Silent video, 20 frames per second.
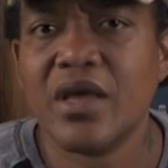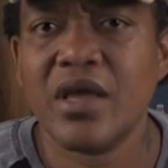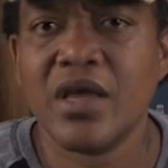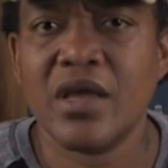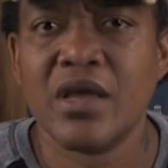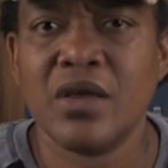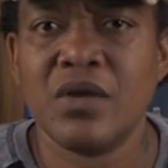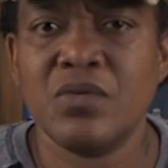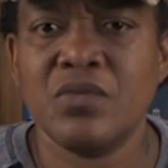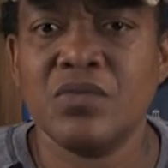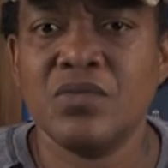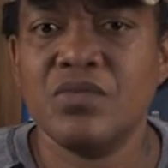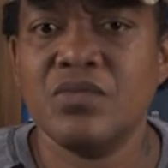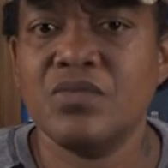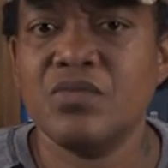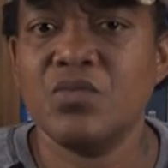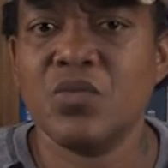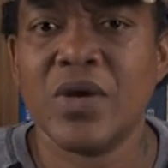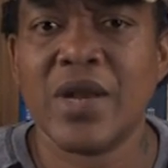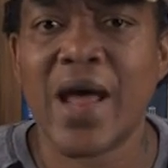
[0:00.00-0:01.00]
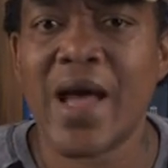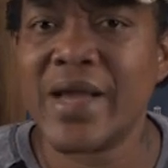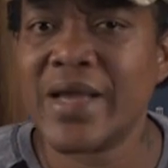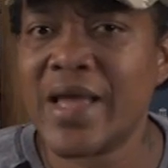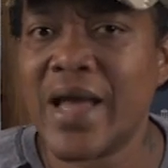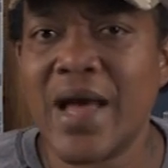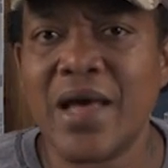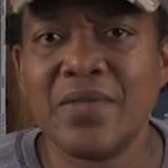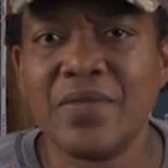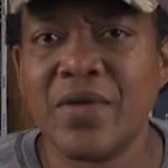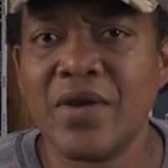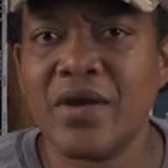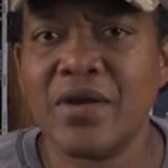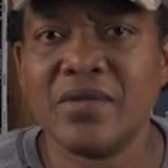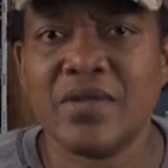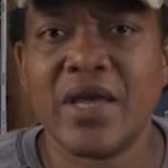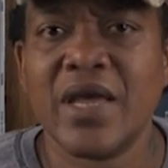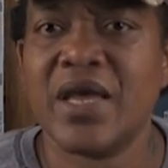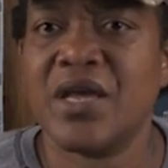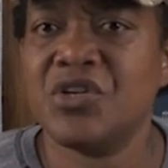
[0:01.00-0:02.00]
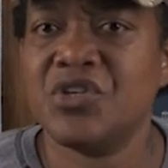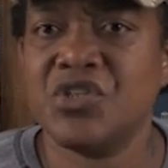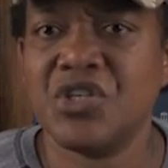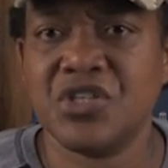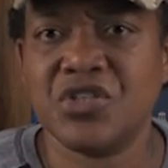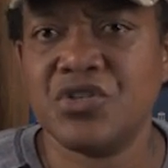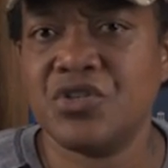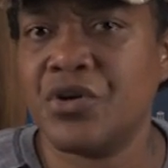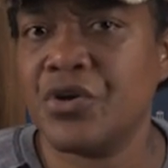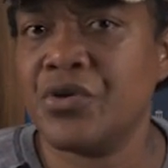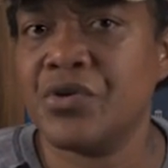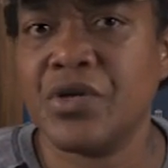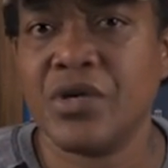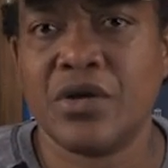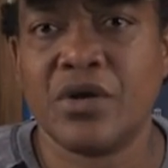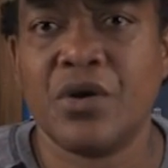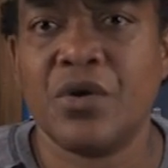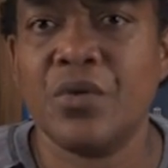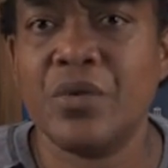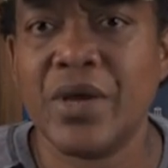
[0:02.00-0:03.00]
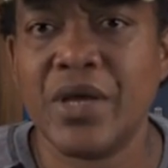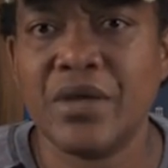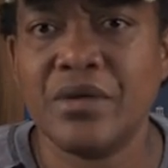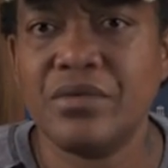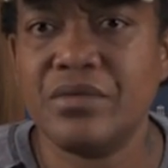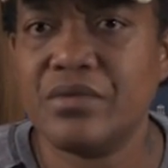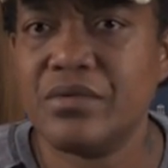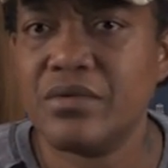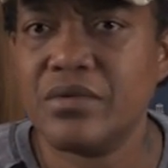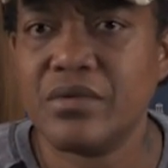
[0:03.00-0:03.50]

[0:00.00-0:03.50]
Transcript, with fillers: And when I got there, they had just turned it co-ed.